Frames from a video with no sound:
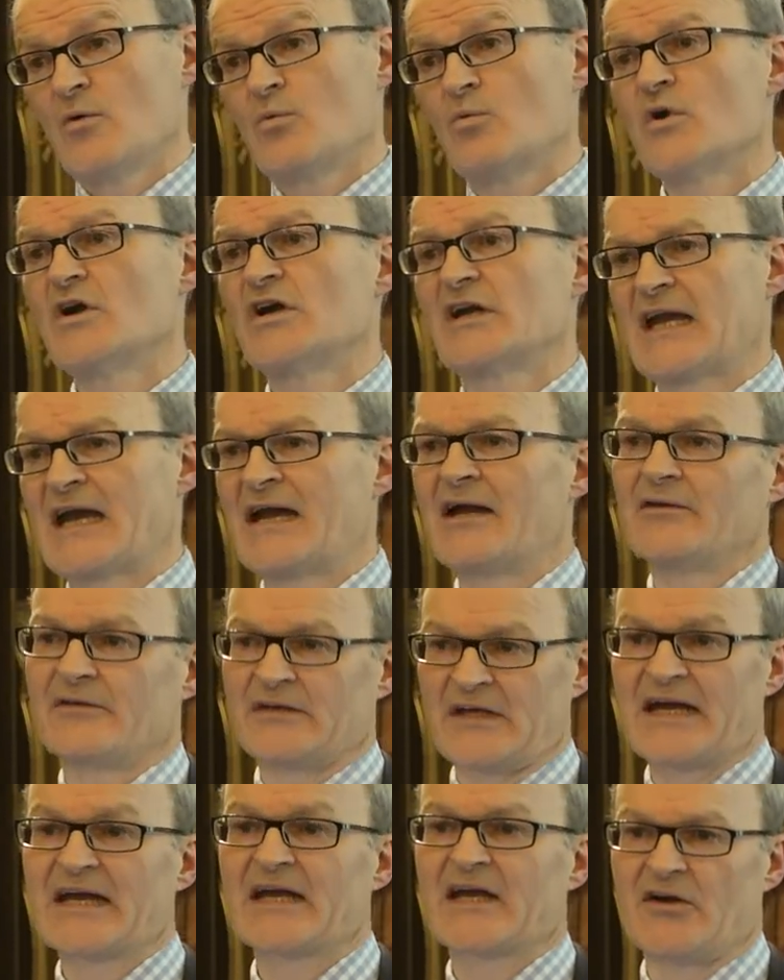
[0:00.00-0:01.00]
work out
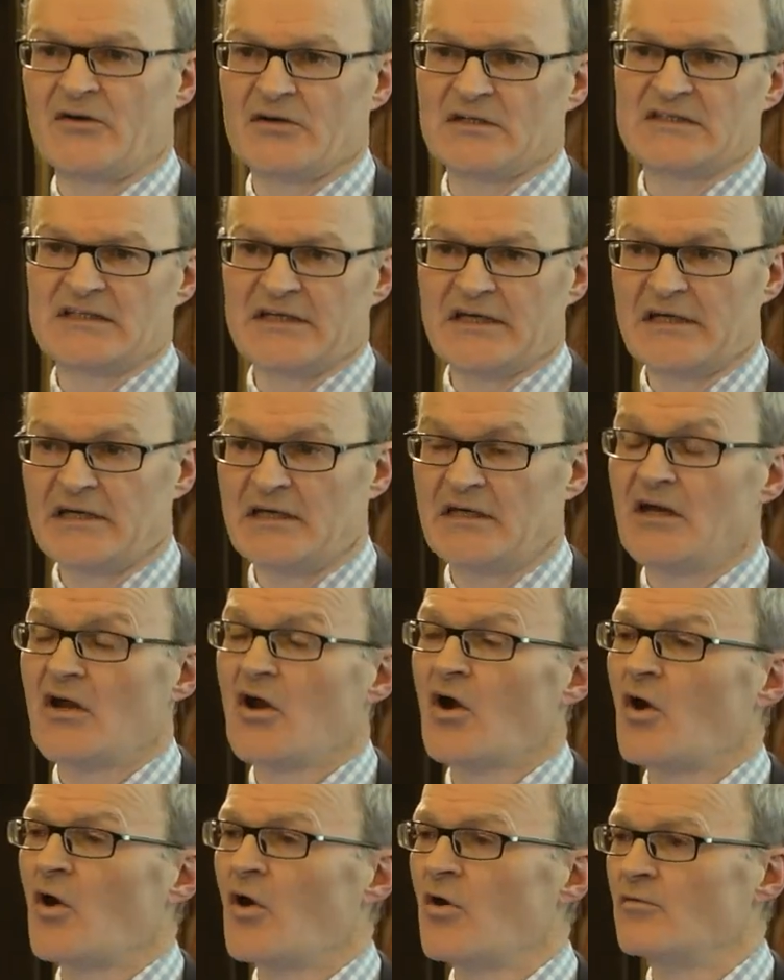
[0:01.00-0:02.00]
the accuracy
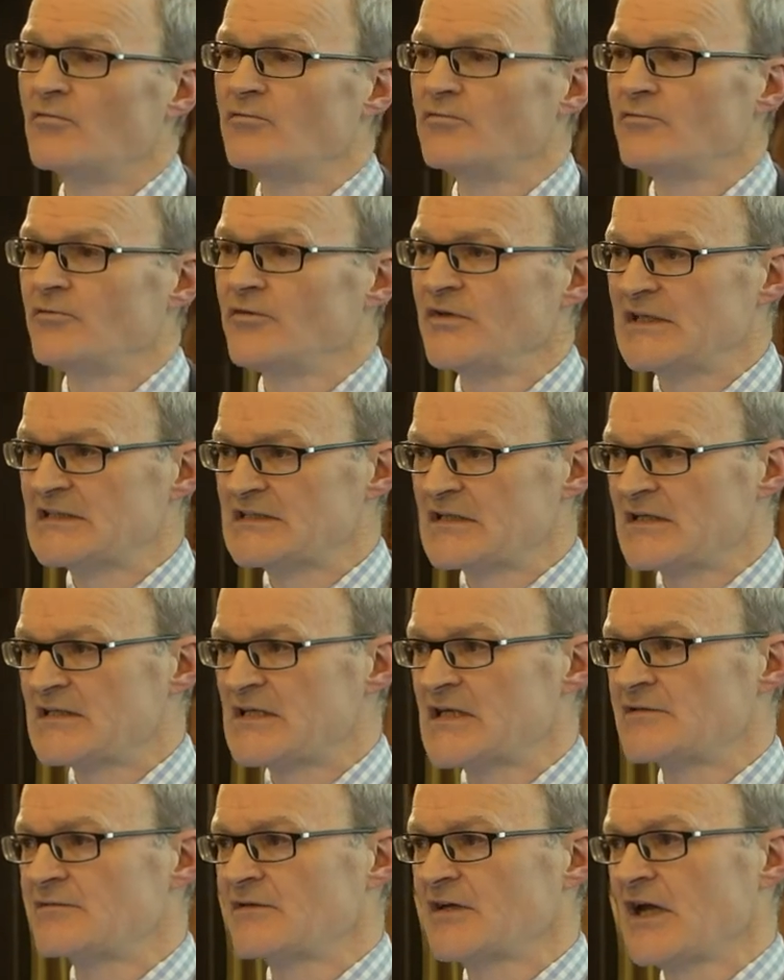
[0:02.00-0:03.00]
of these
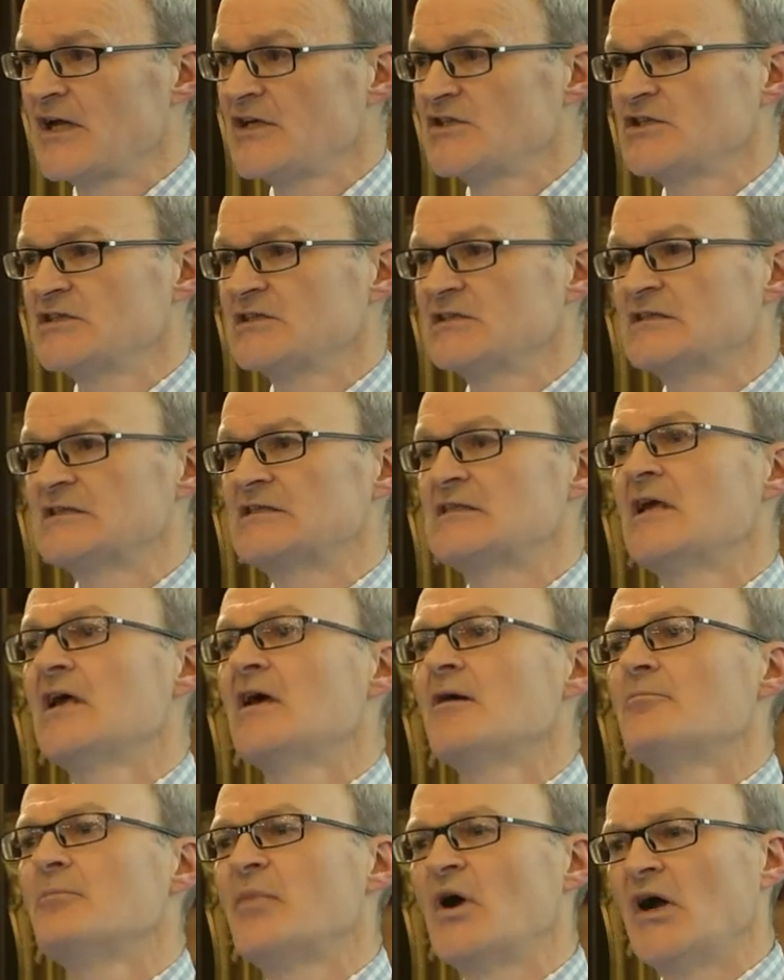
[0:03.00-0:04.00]
identifications
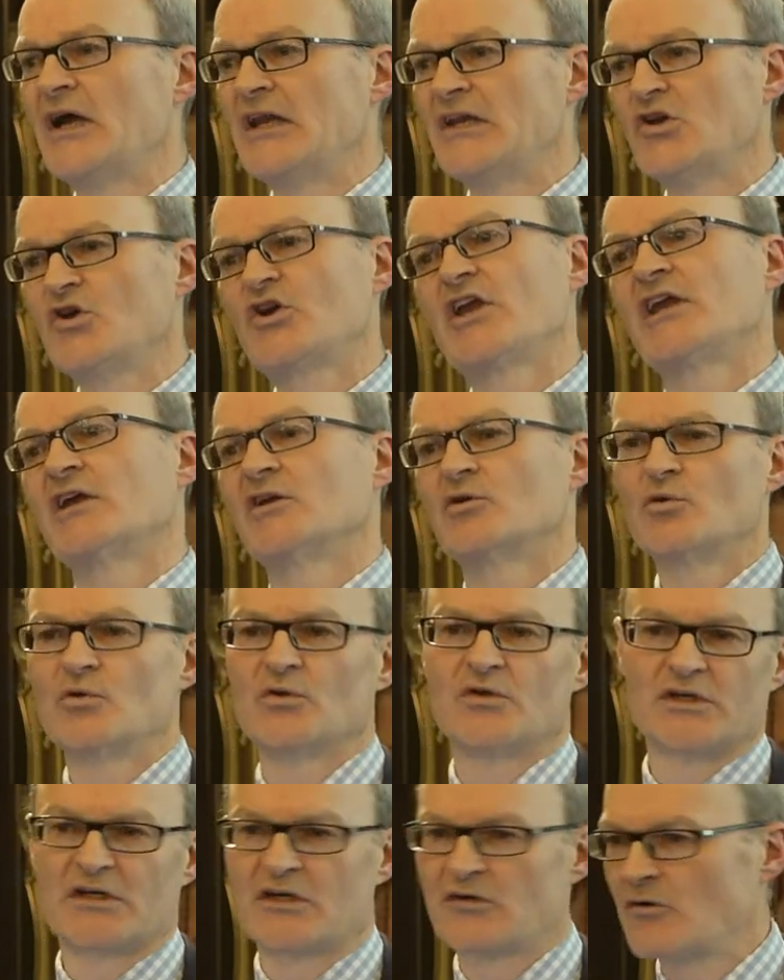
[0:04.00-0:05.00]
by looking at
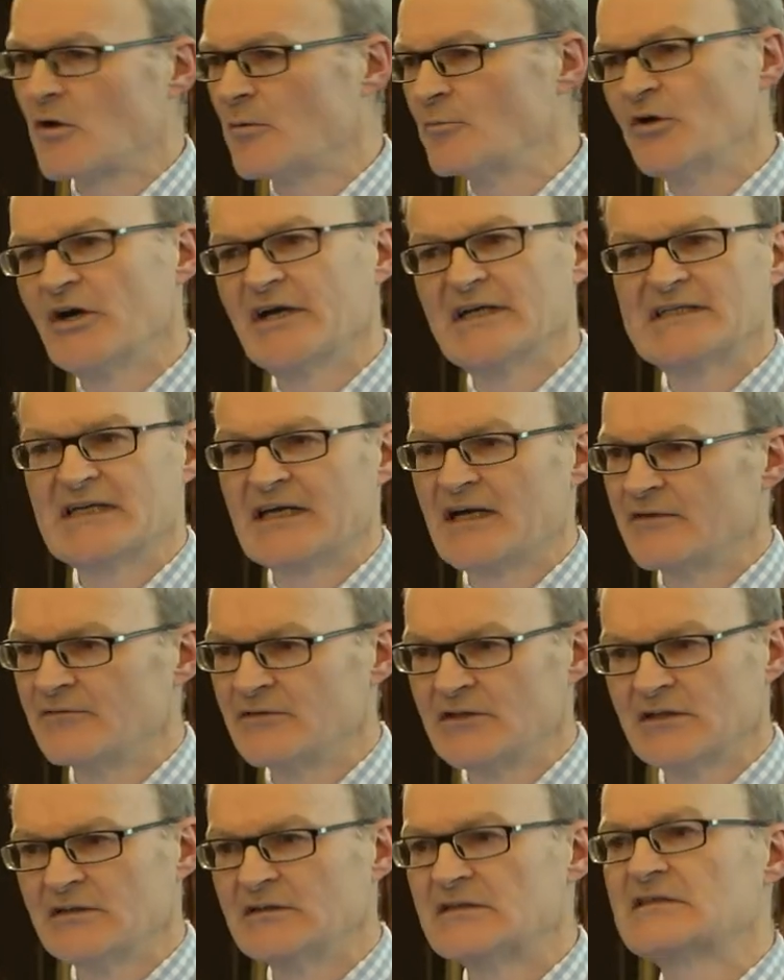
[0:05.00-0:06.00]
all the corroborating
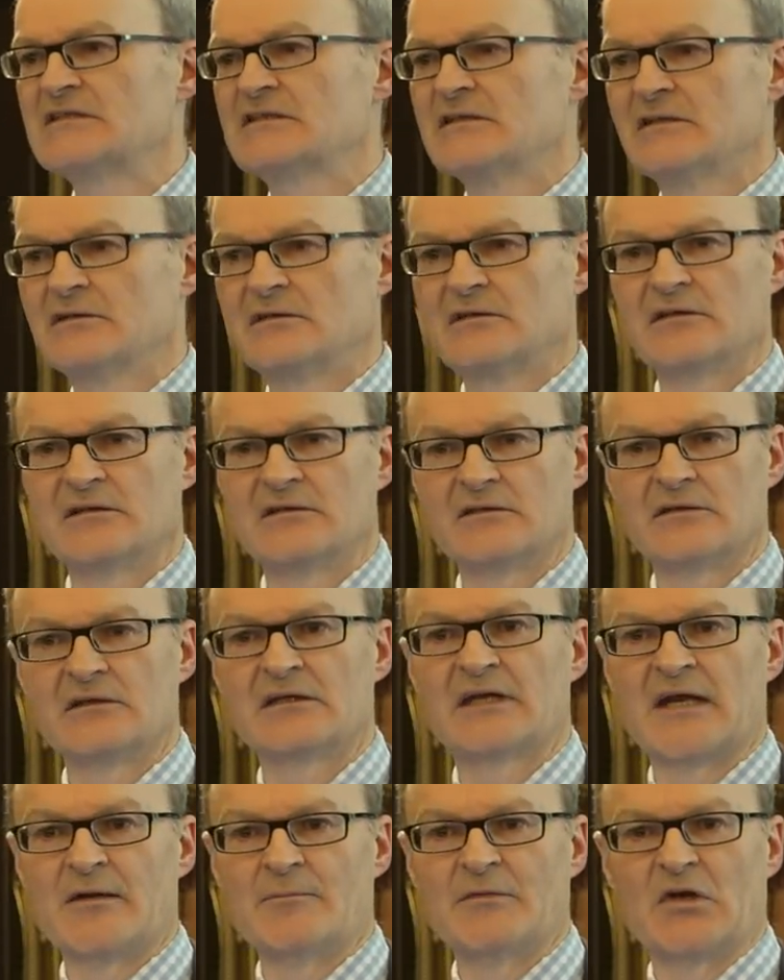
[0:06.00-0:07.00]
evidence that
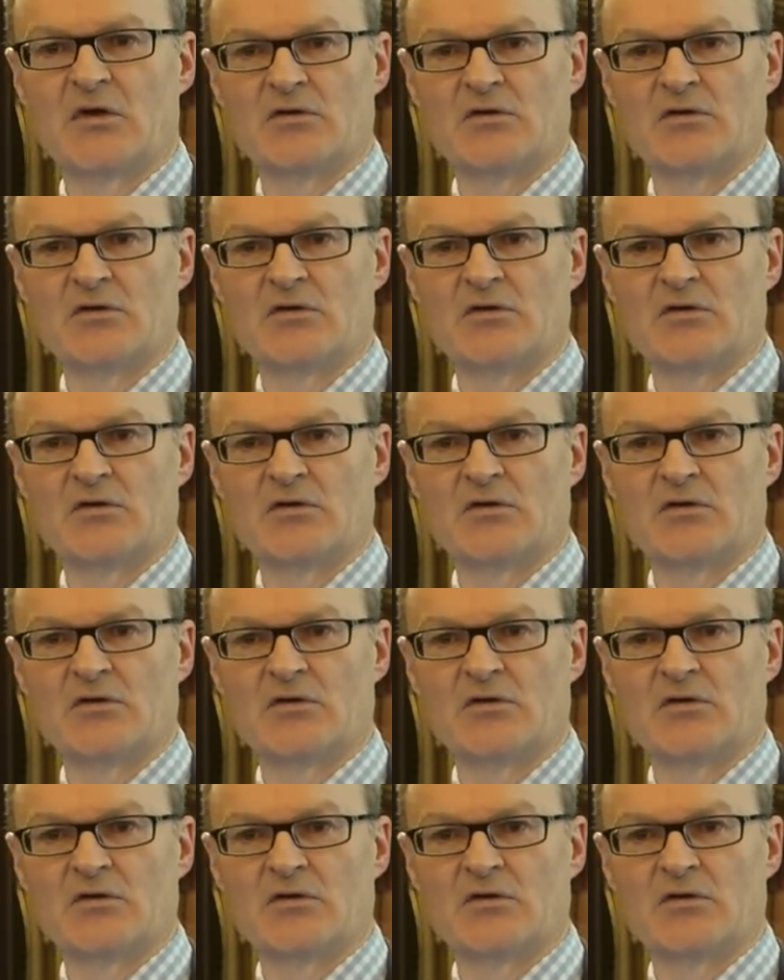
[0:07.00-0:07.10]
came